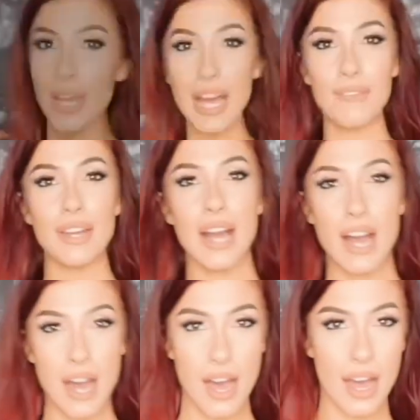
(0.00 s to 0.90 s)
have it
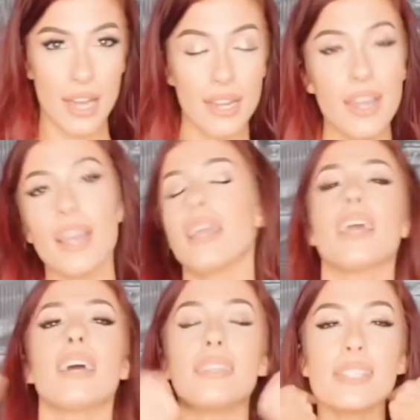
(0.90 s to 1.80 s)
on,
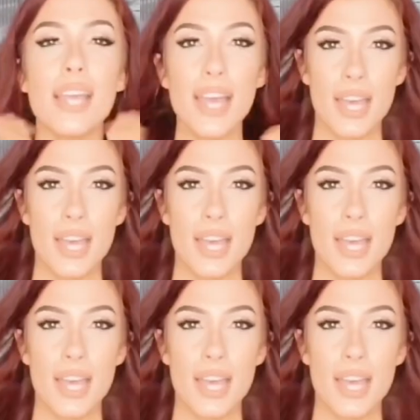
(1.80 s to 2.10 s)
and